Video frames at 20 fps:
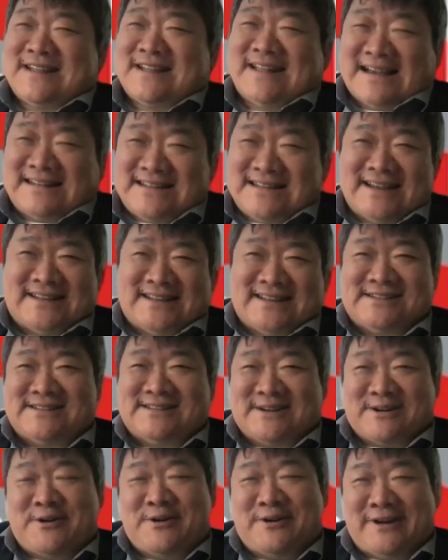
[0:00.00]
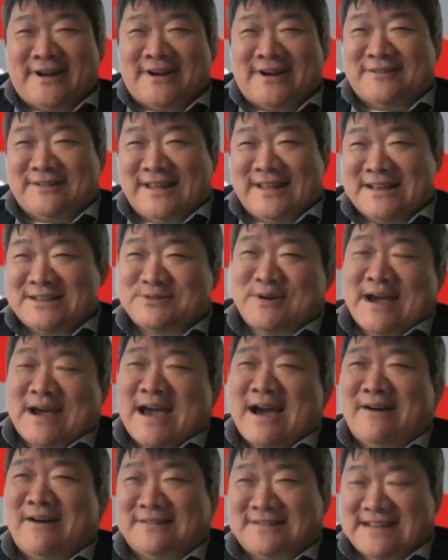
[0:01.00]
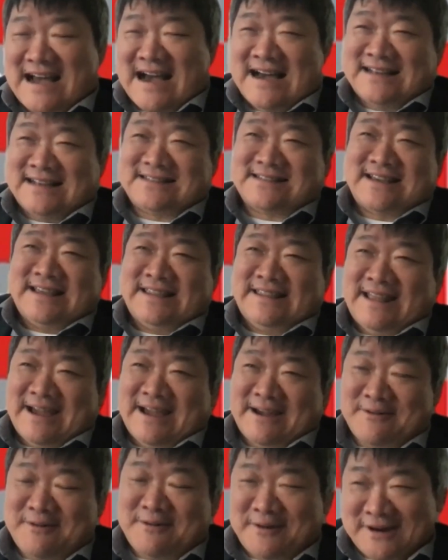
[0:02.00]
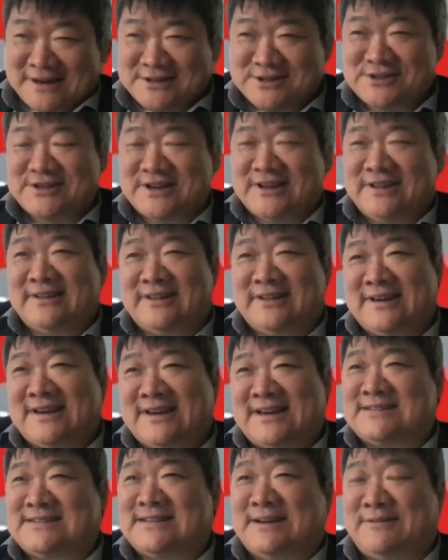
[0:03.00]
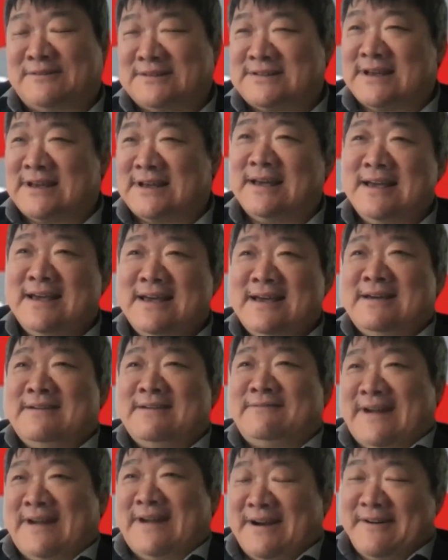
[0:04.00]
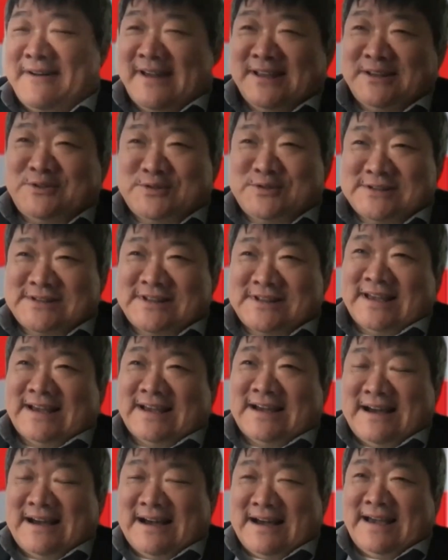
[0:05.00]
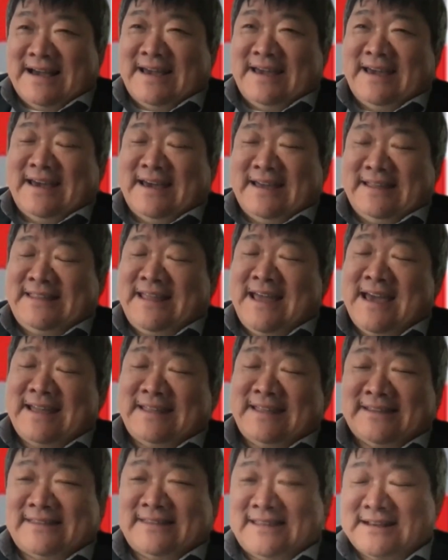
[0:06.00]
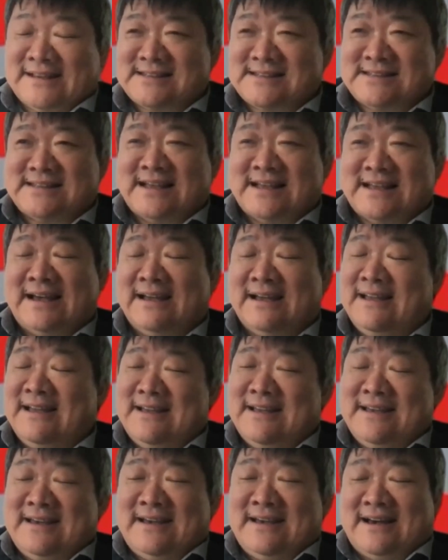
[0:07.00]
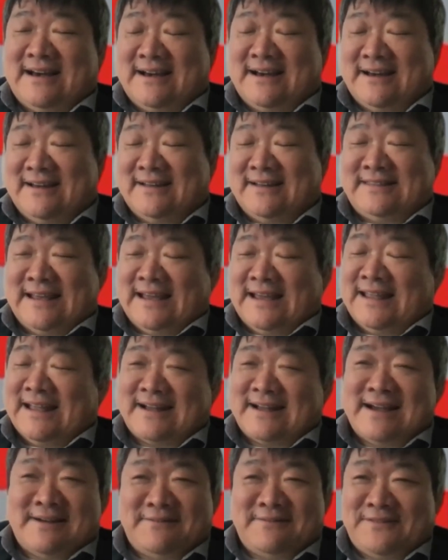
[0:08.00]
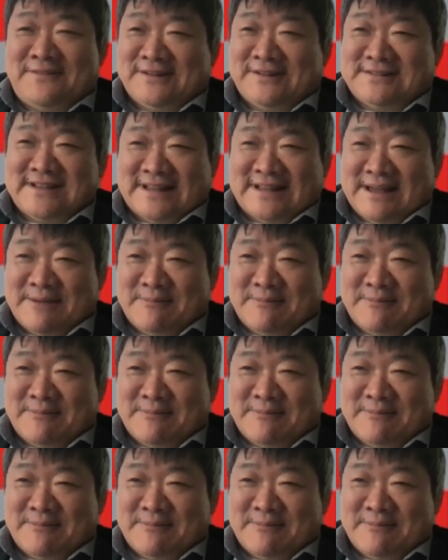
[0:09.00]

I think this is critical. That's why I was asking that question because it was a very interesting. I attended this uh, uh, data conference at